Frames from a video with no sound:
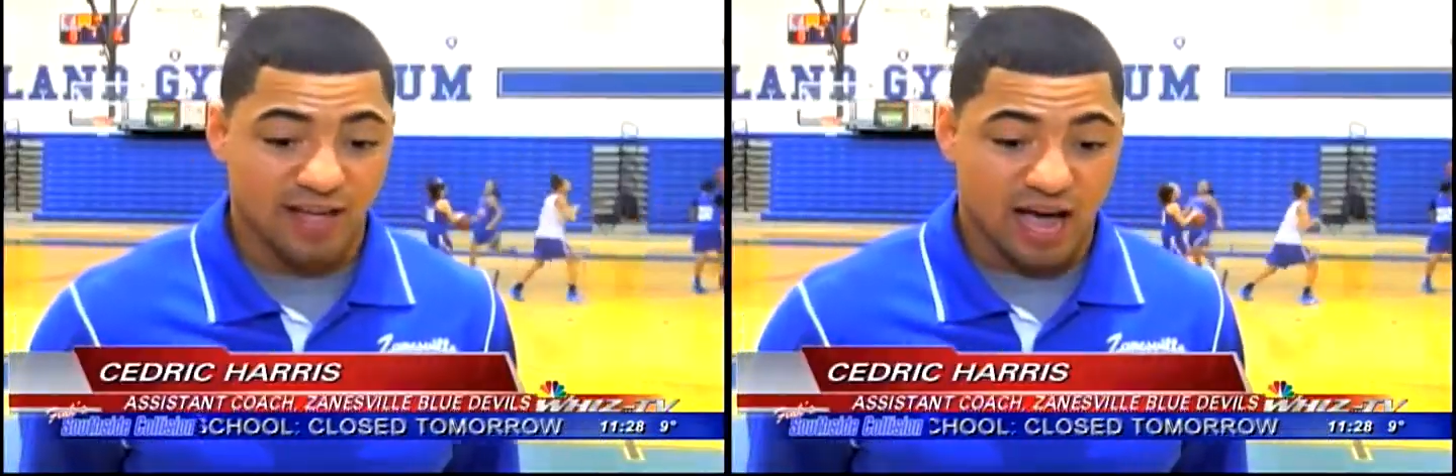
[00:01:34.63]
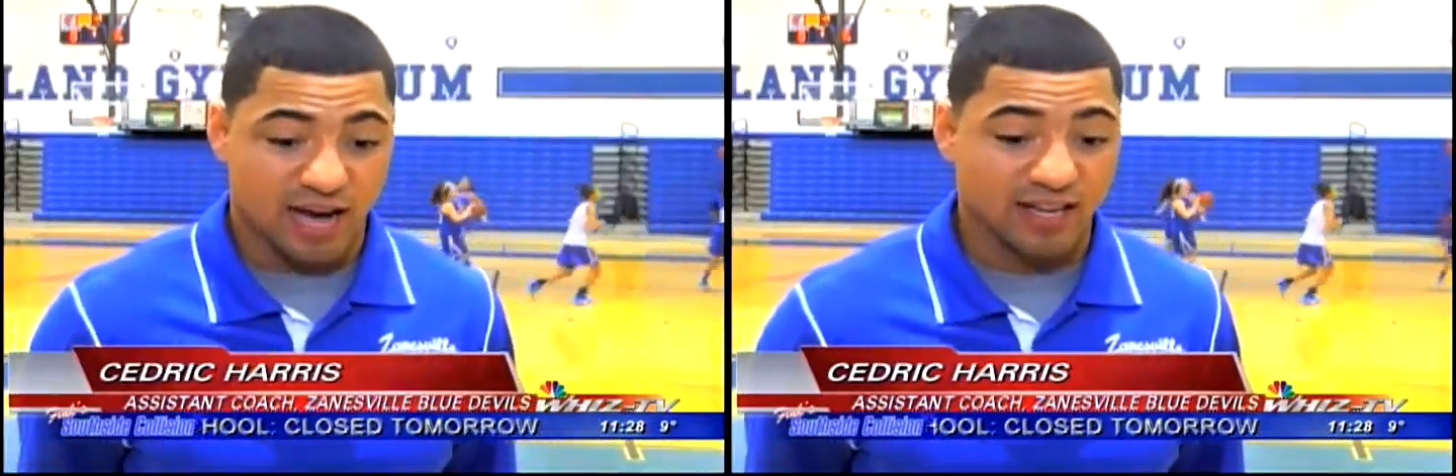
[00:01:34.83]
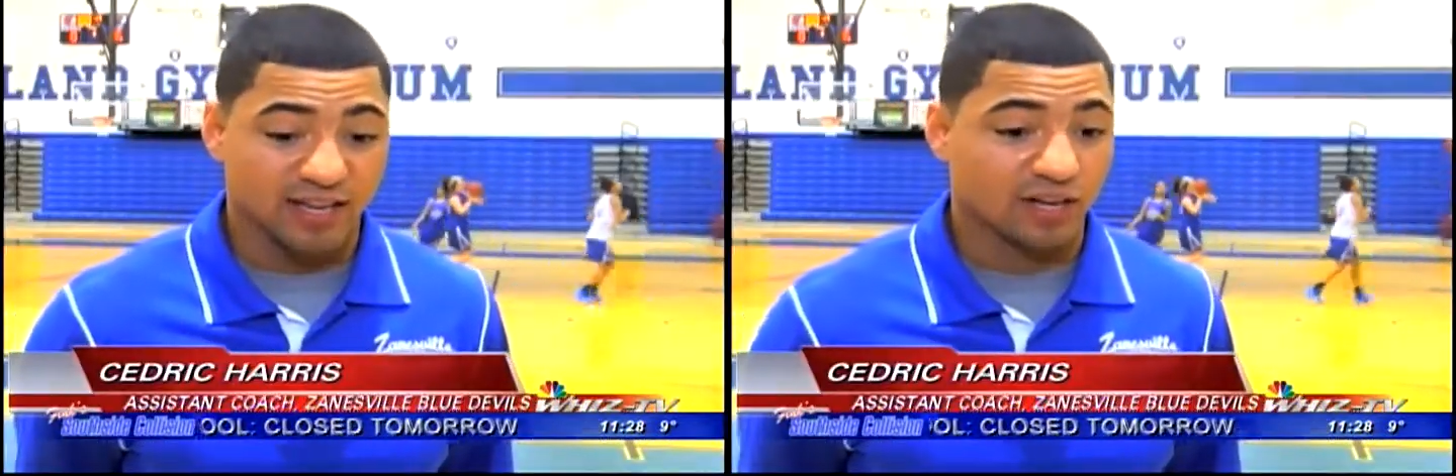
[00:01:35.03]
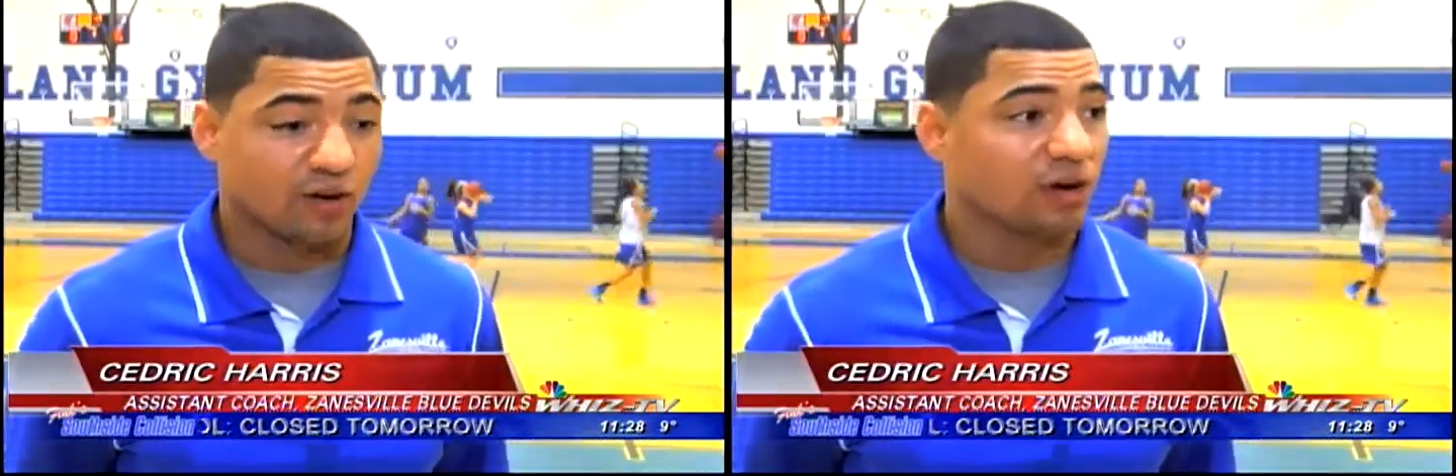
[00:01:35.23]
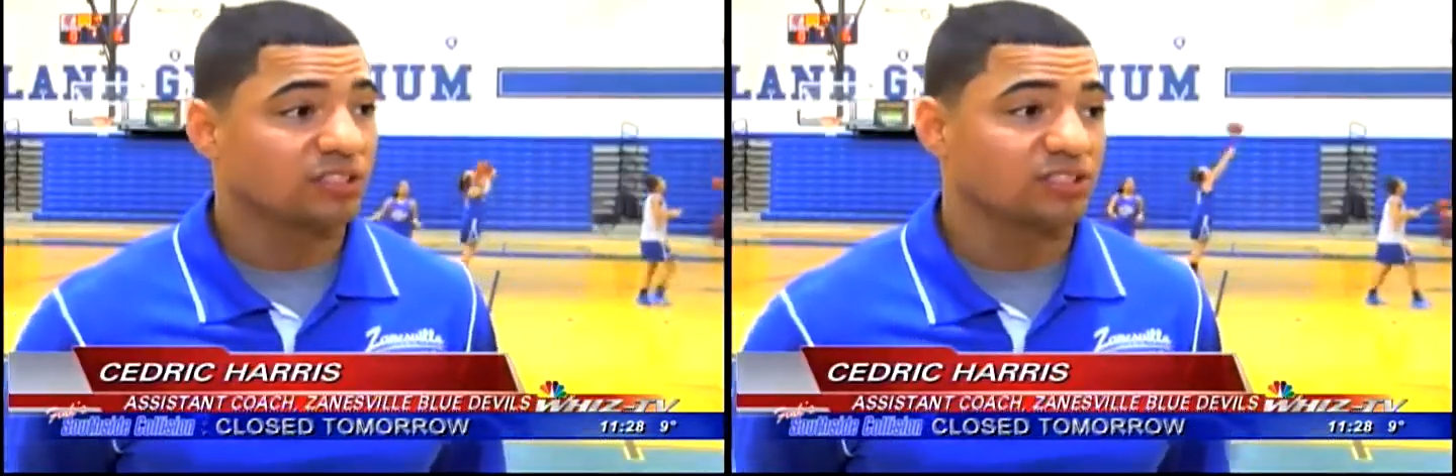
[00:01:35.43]
I can get
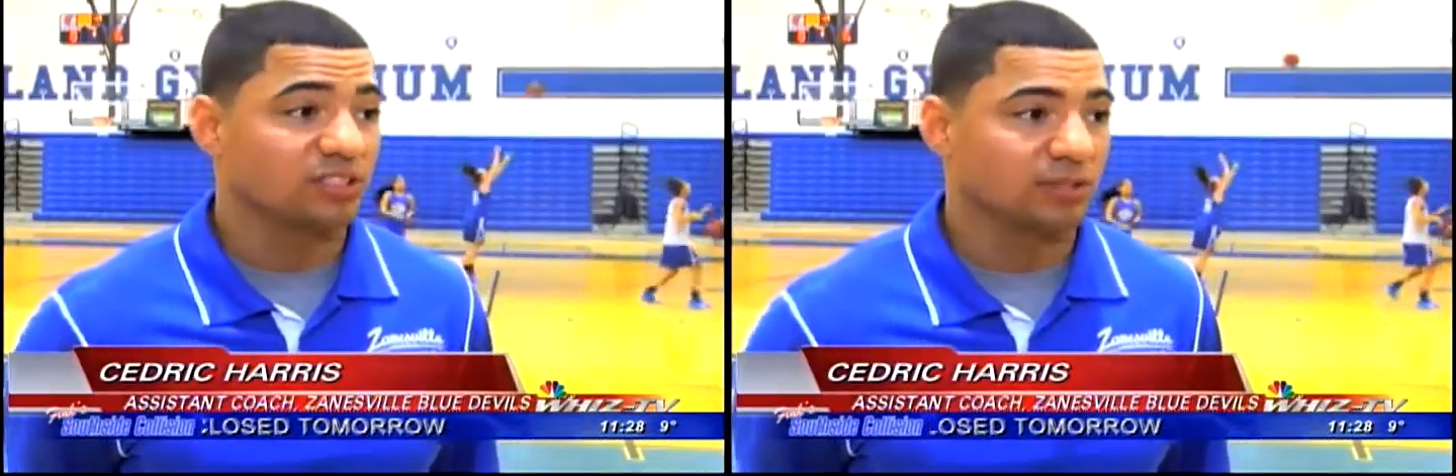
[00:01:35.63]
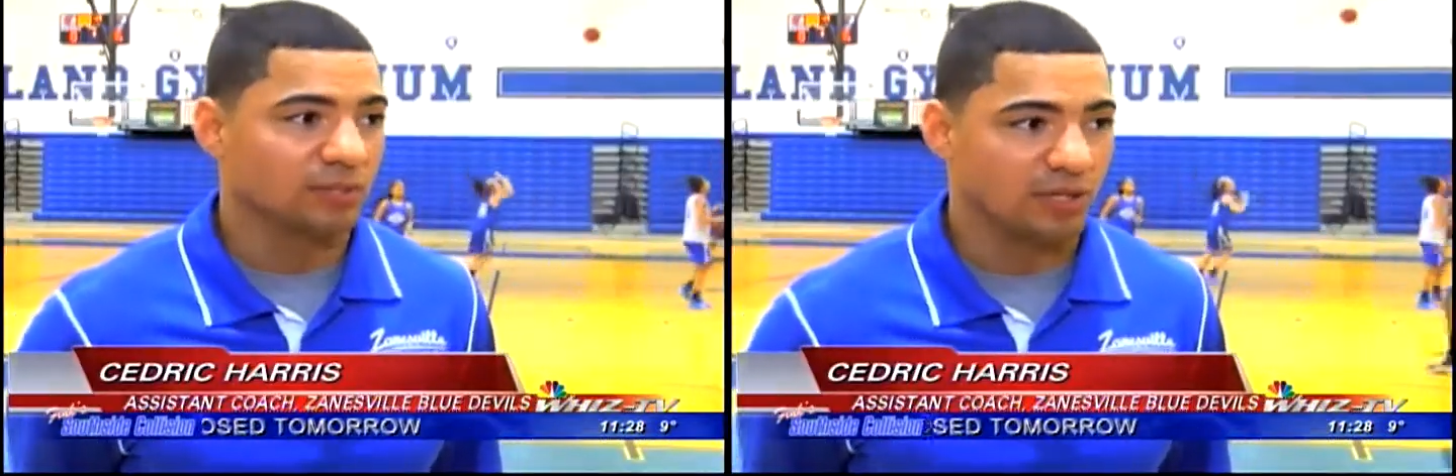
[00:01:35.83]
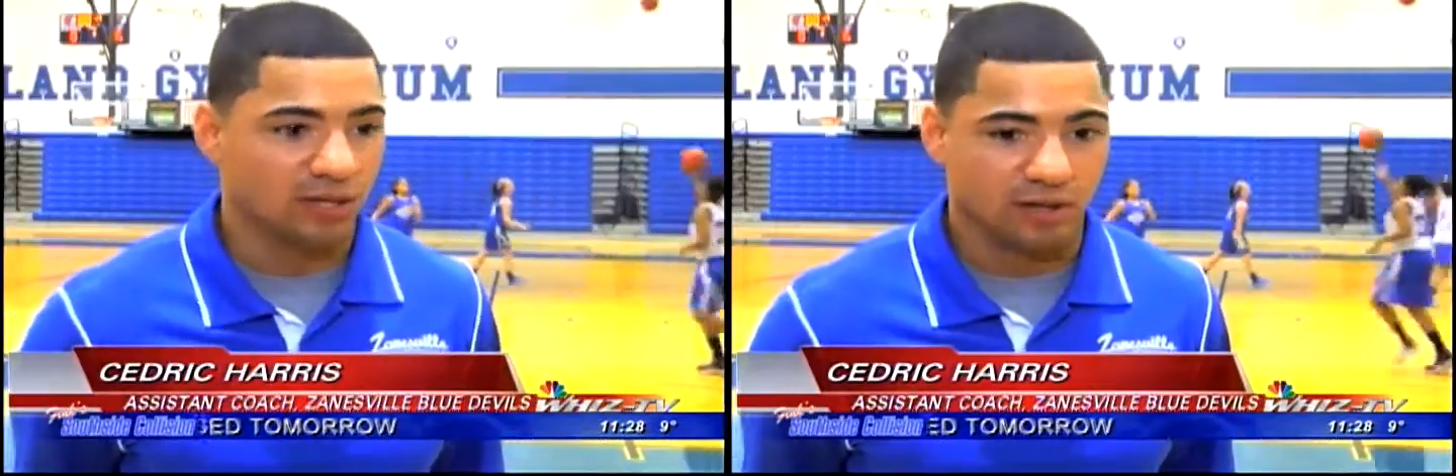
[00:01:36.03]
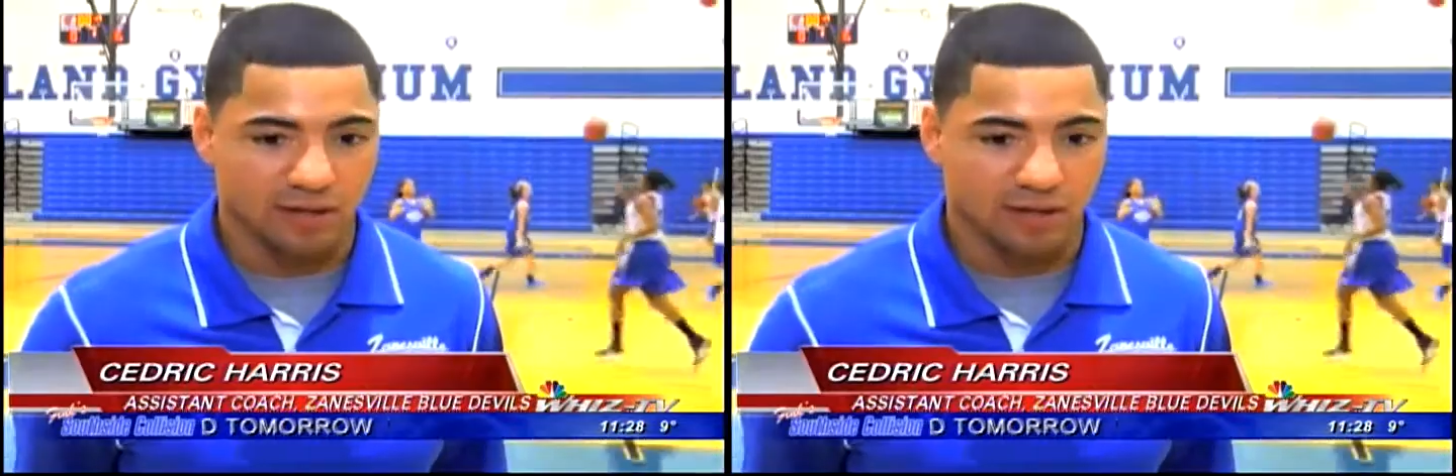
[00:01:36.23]
across to them, you know.